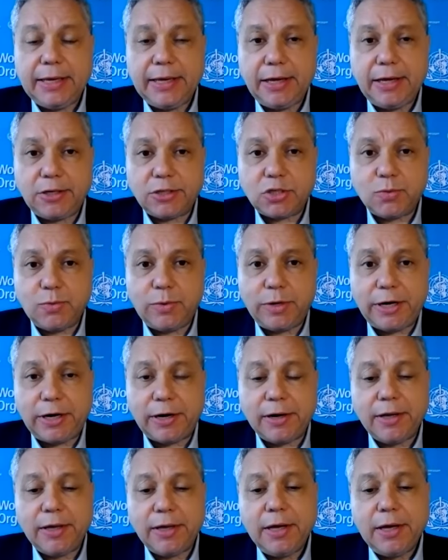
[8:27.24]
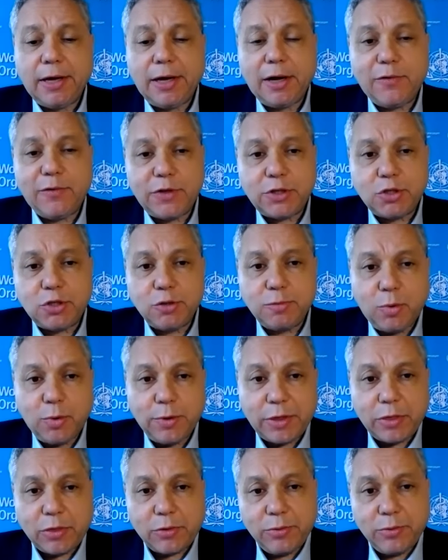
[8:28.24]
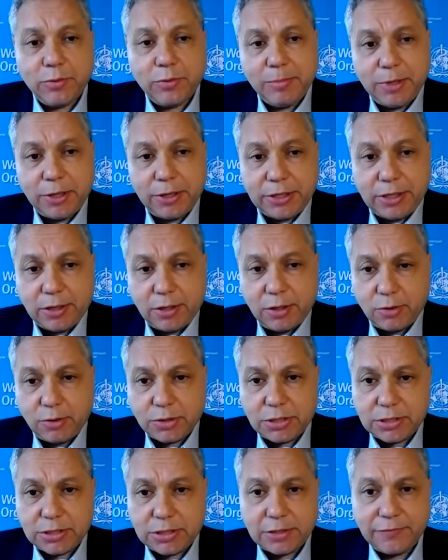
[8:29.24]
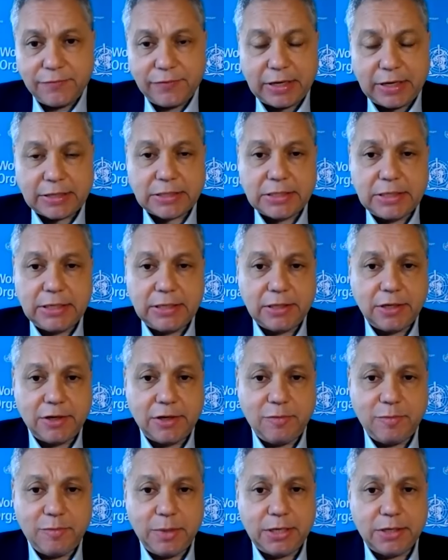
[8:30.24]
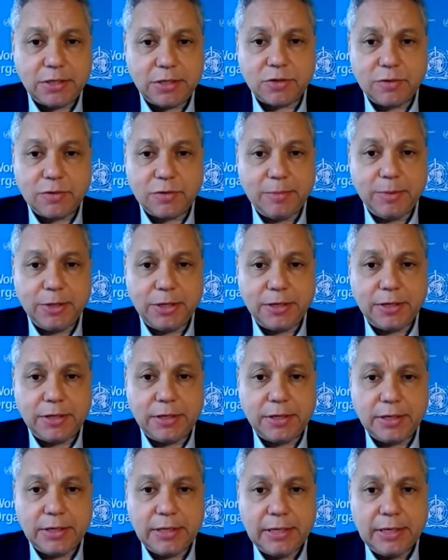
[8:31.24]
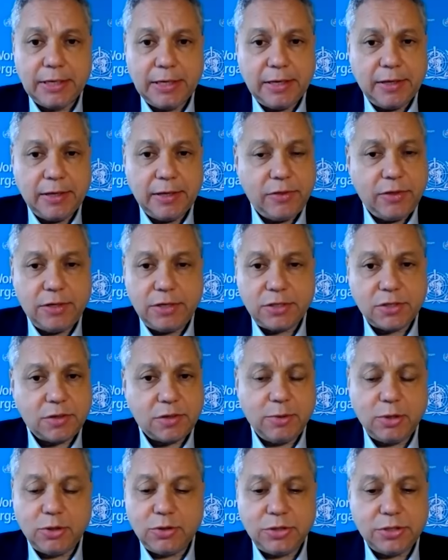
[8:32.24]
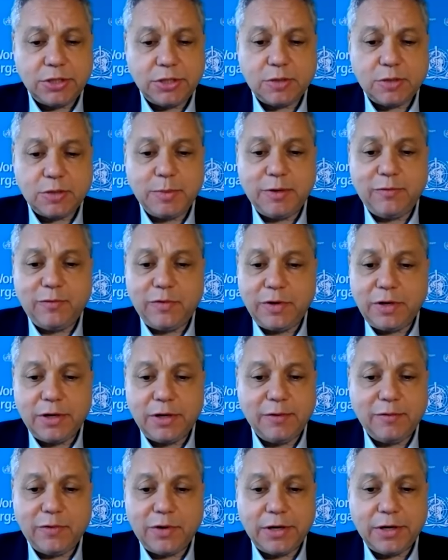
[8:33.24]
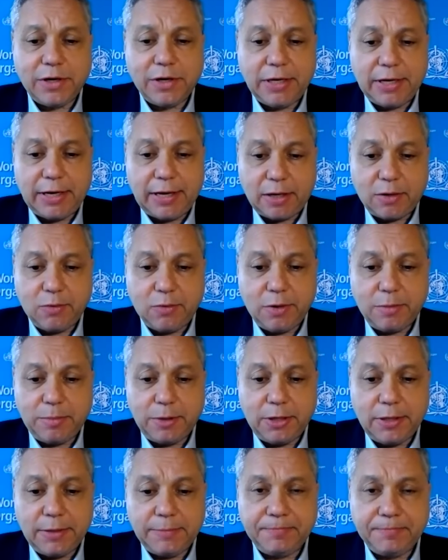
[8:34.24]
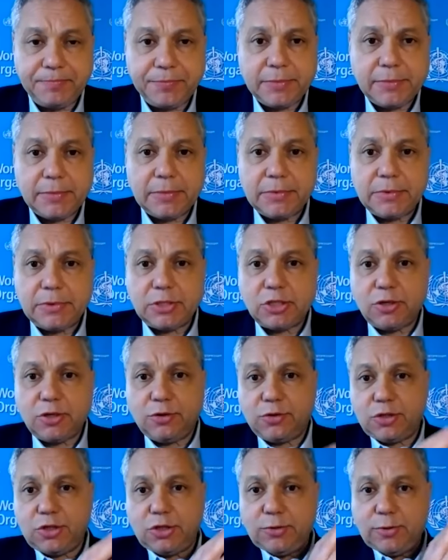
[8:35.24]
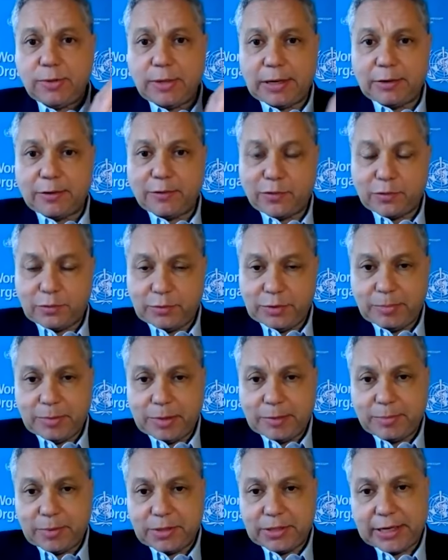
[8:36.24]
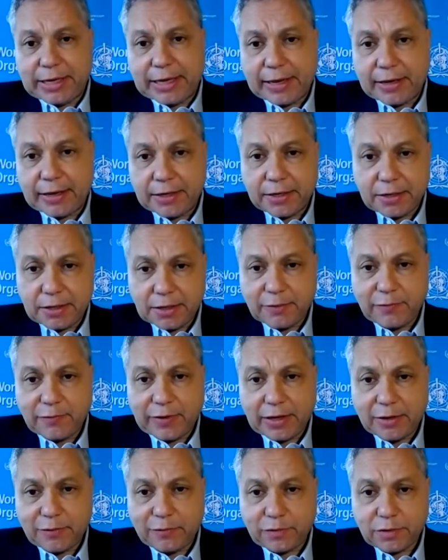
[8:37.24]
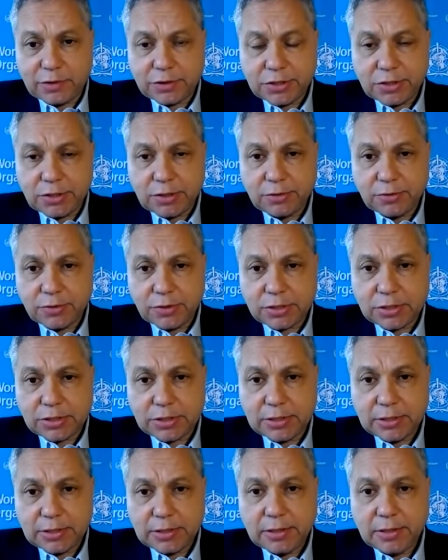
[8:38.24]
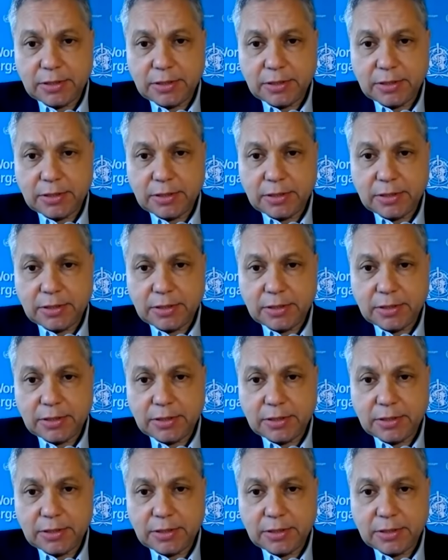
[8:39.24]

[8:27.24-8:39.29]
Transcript: elsewhere. Of the 2.3 billion doses of vaccine that have been distributed, the distribution has been very, very inequitable. So 2 out of 3 people in Canada have had a first dose,